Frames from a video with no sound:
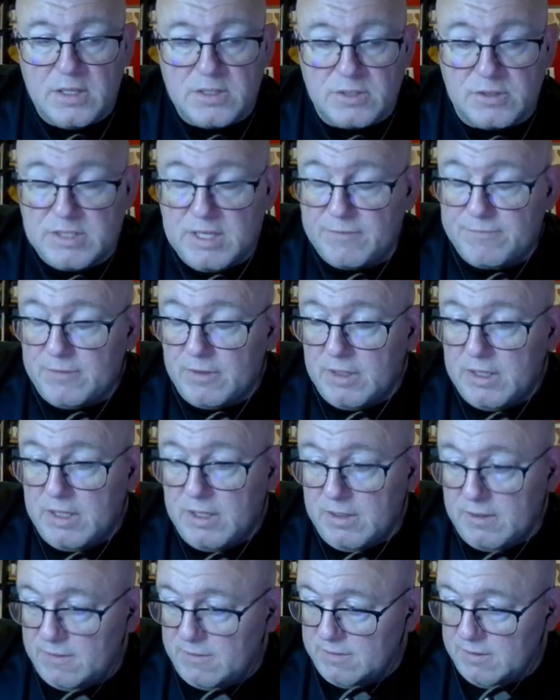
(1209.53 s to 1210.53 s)
So
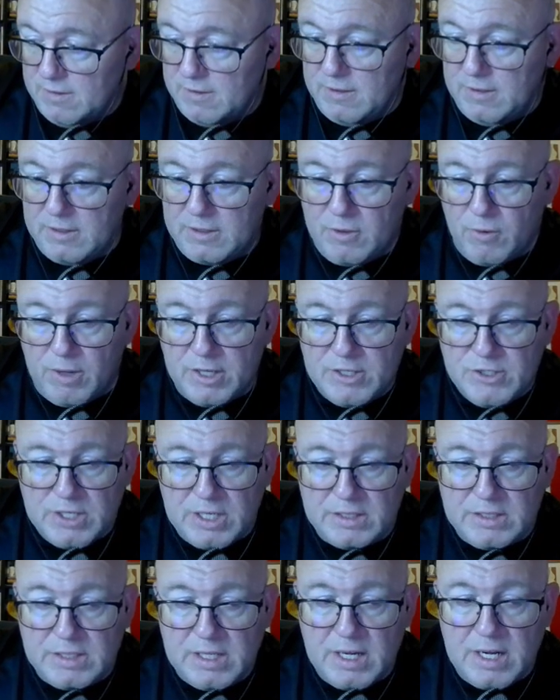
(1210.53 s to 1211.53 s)
definitely go ahead and
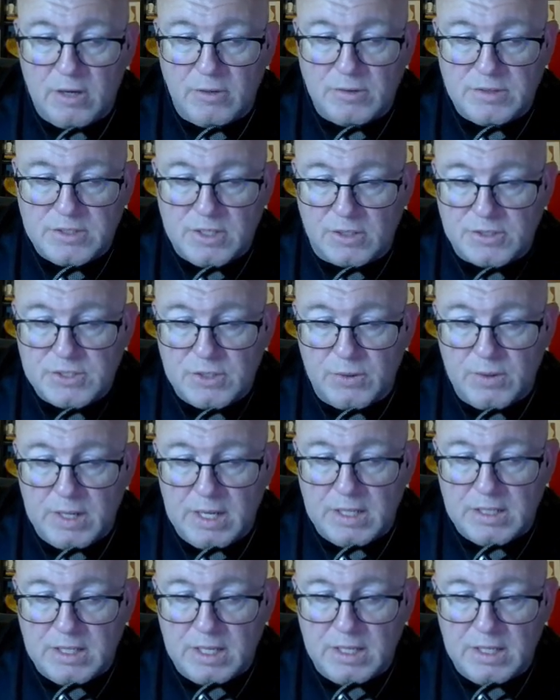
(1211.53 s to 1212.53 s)
check that out. It's also
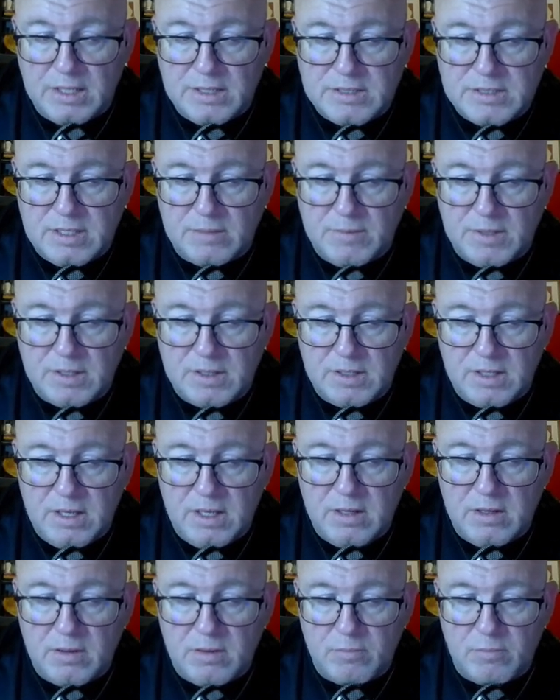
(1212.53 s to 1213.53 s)
at
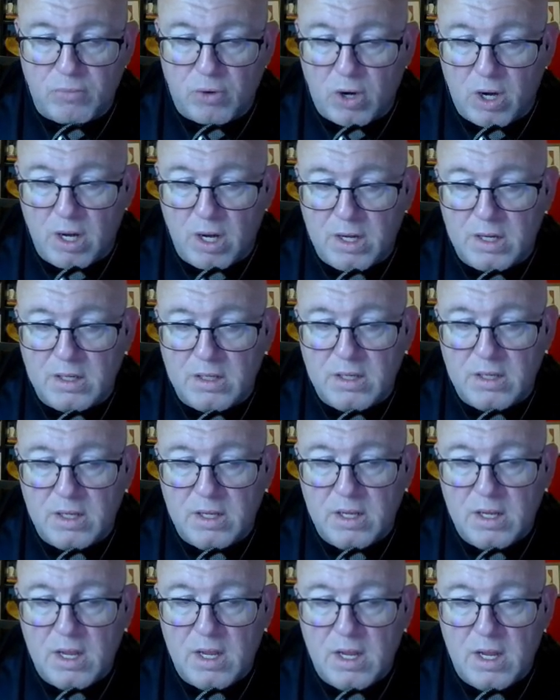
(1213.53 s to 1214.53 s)
Timothy Bryan
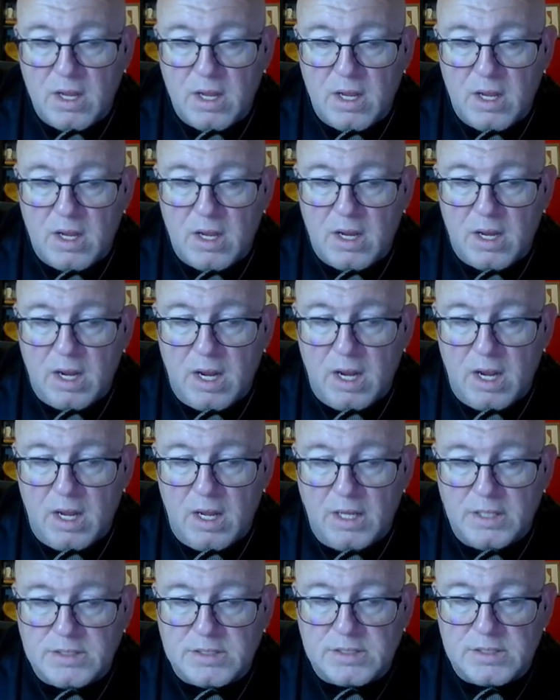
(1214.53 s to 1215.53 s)

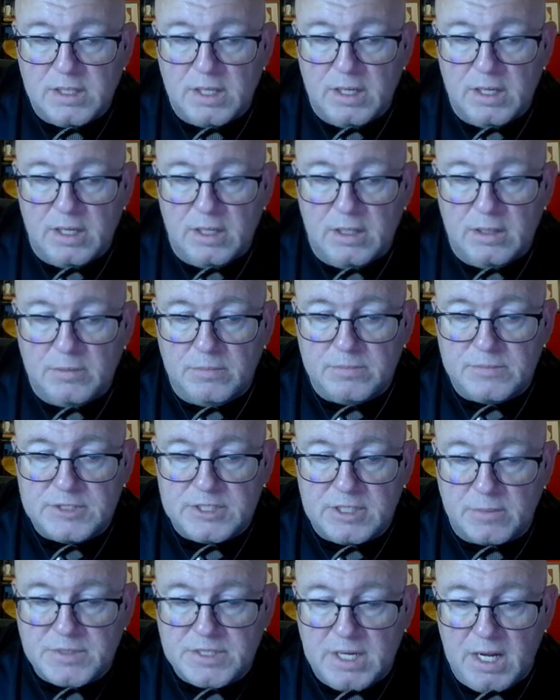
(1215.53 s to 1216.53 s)
at
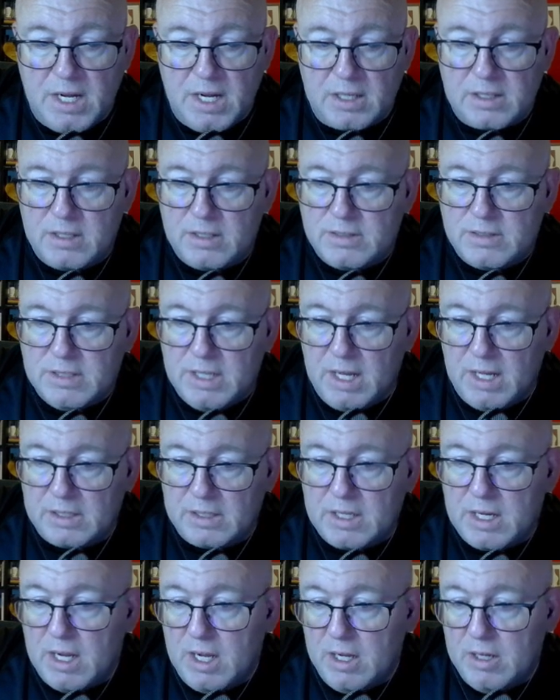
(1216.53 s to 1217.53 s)

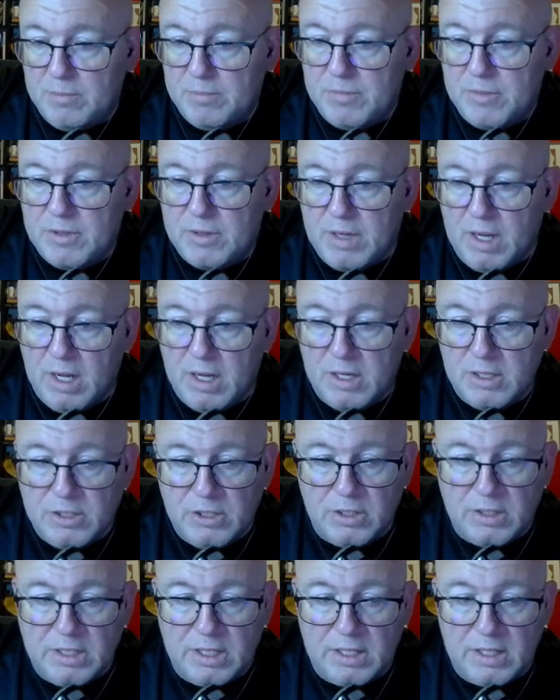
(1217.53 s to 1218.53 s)
substack.com.
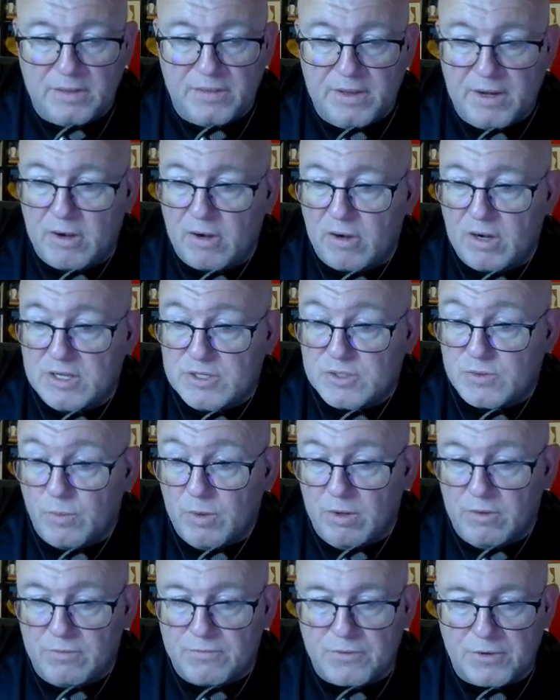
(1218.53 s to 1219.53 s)
You can get it there as
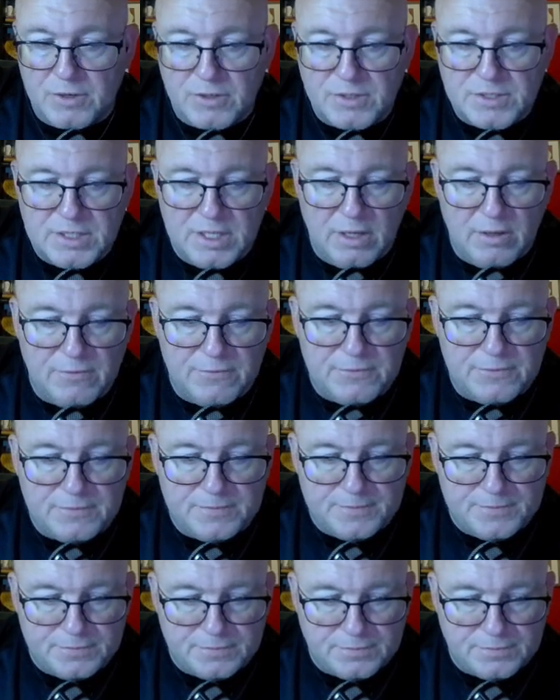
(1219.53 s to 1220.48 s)
well for yourself.